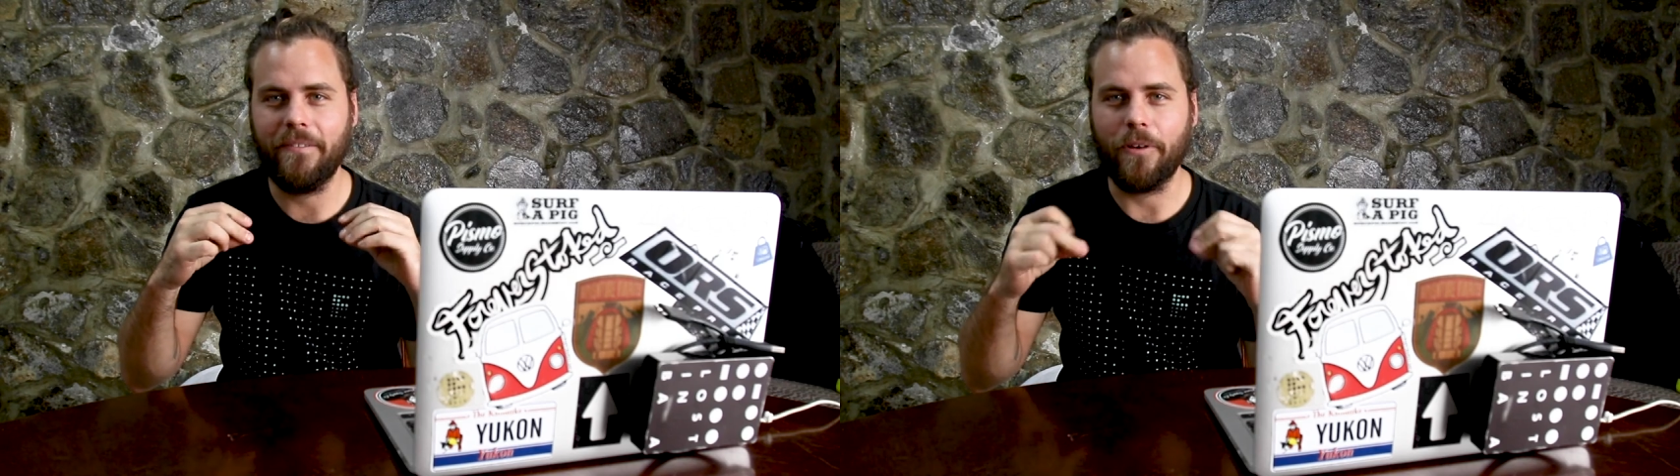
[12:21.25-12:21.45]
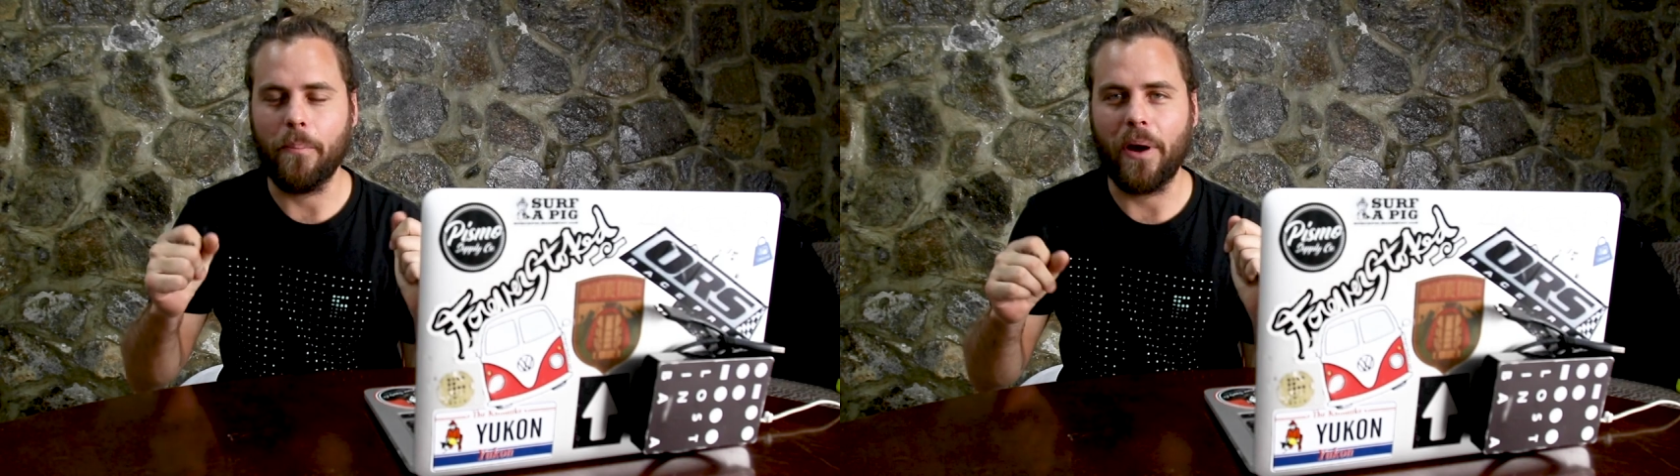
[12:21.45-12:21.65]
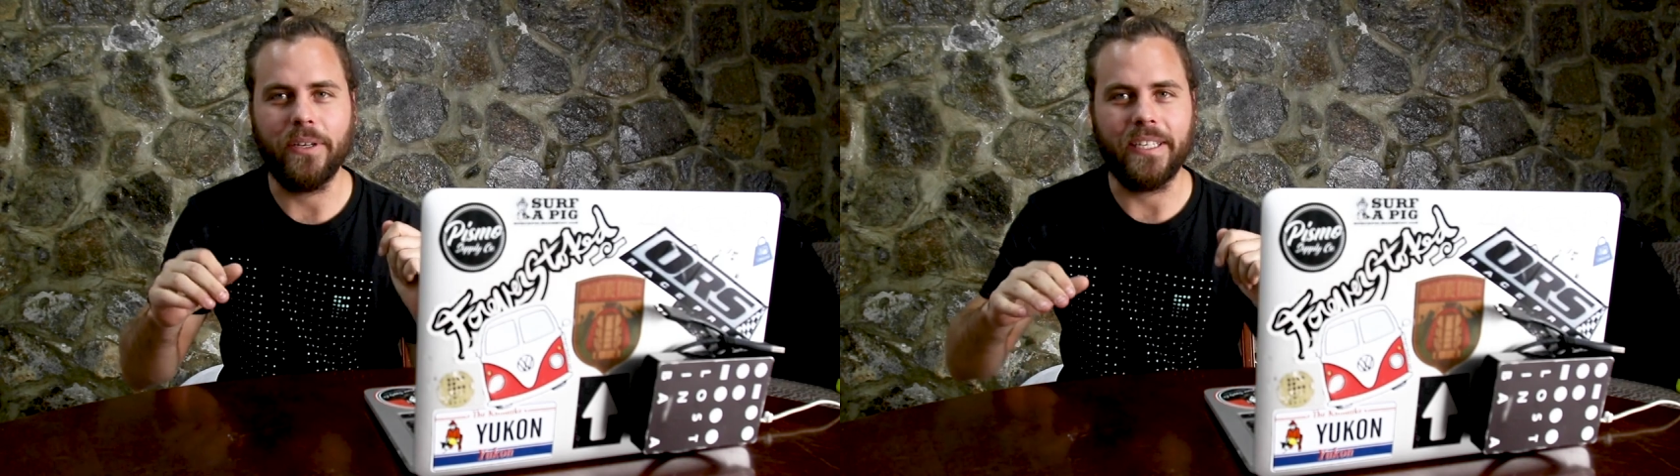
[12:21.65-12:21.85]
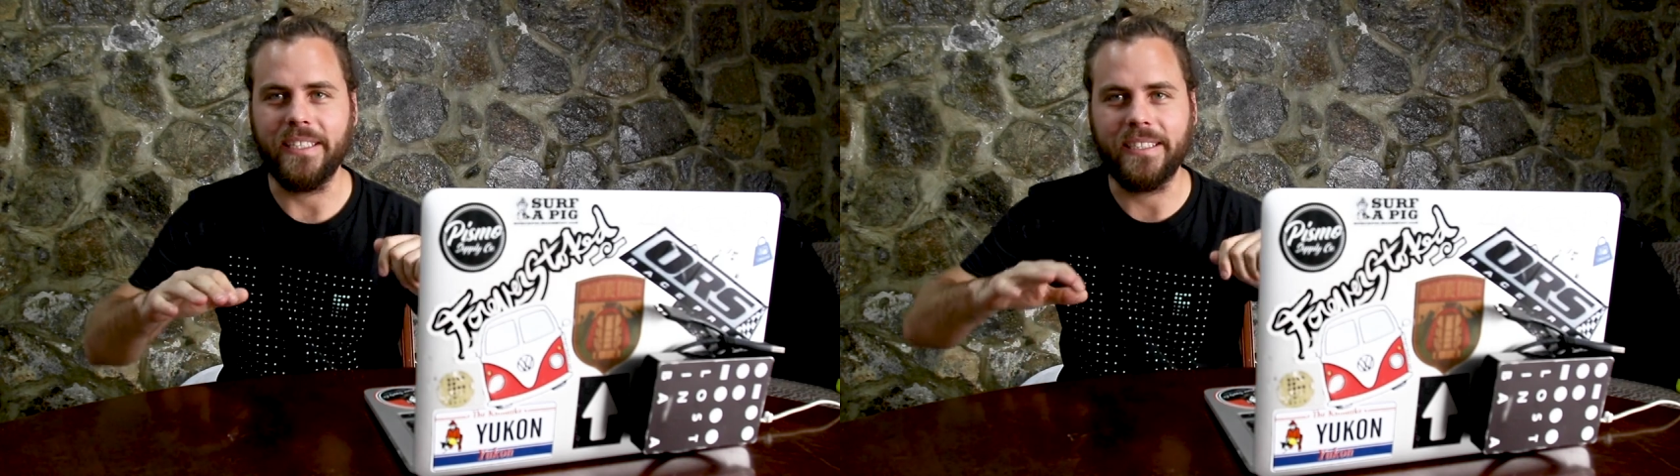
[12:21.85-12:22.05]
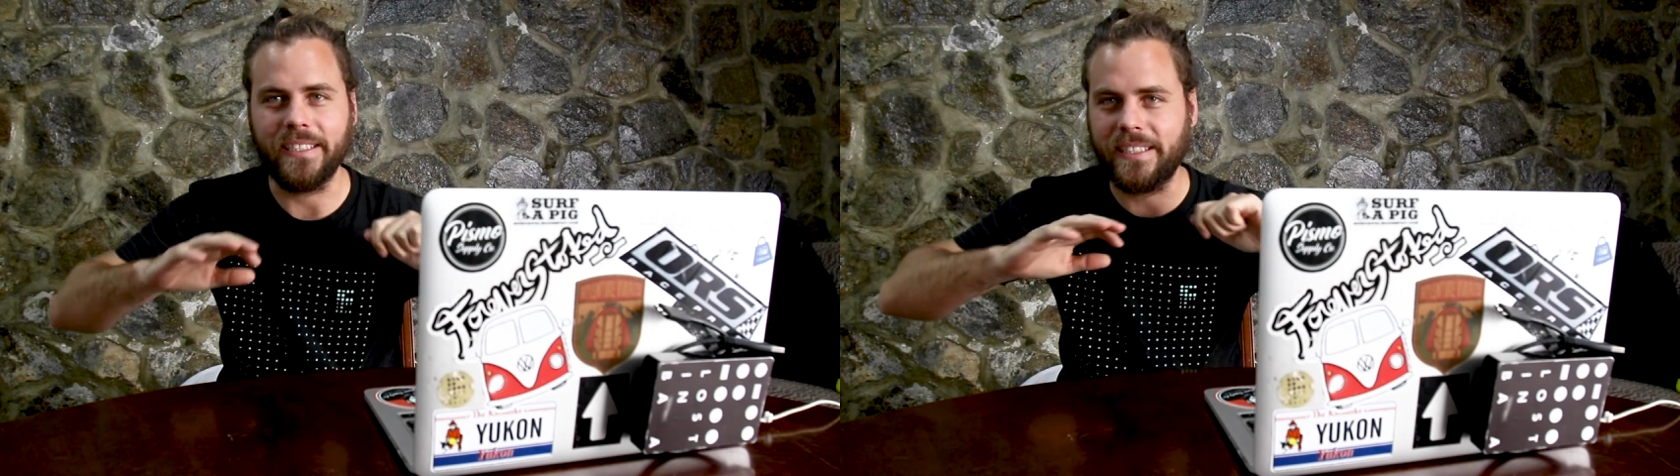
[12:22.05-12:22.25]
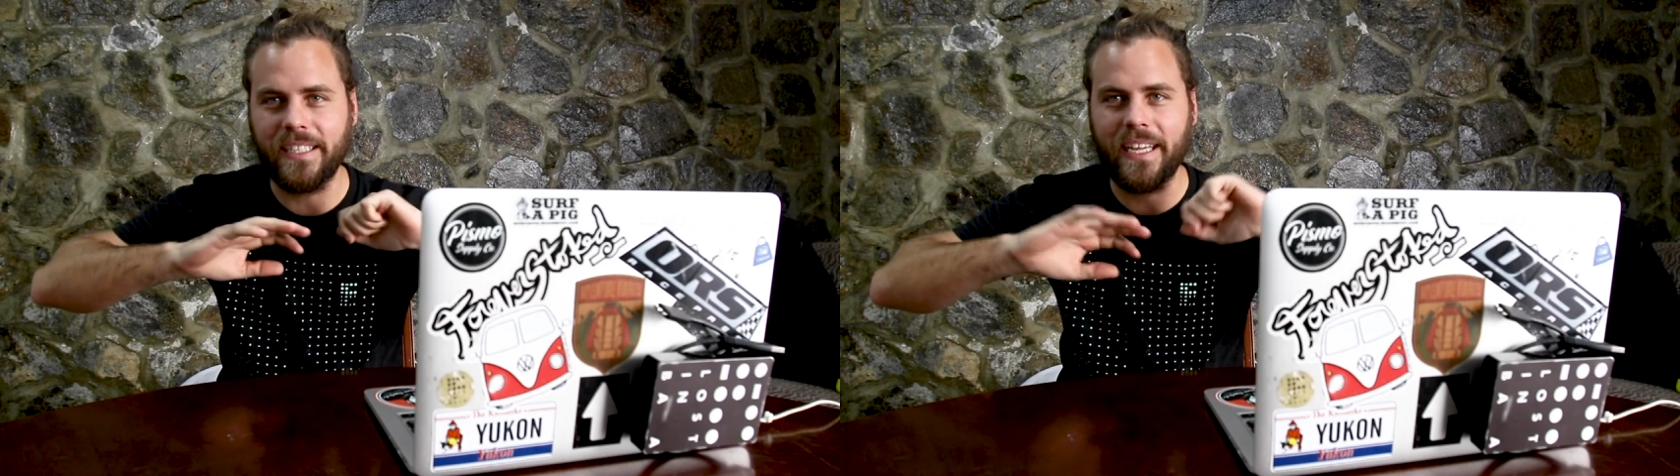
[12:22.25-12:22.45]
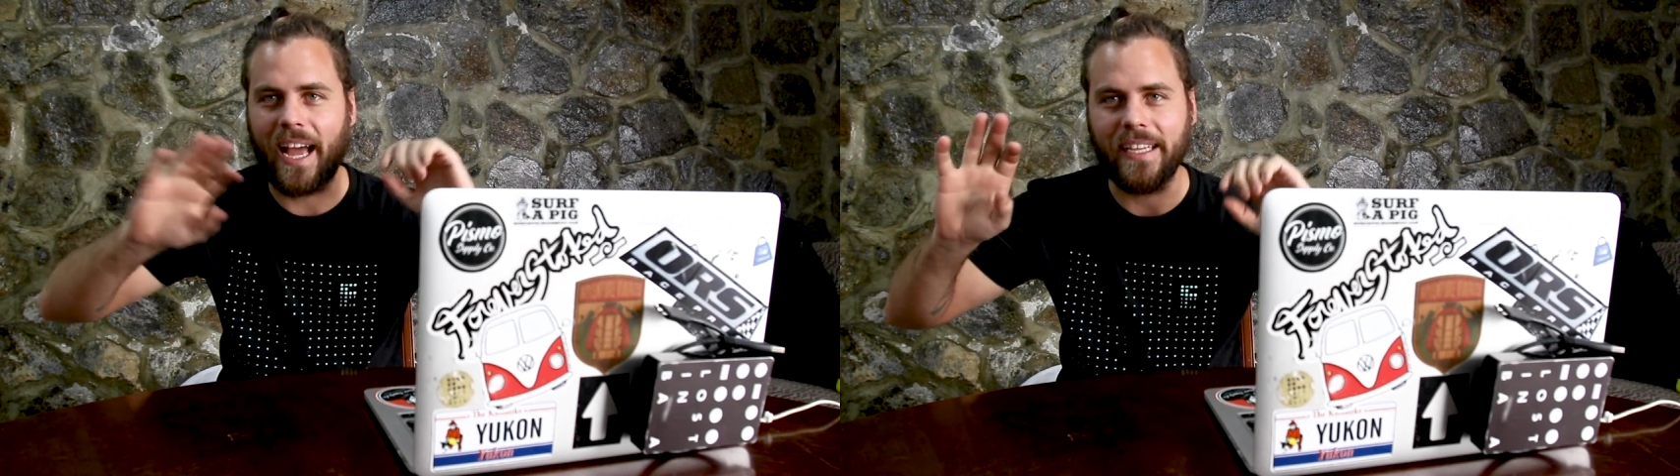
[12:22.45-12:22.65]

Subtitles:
remotely just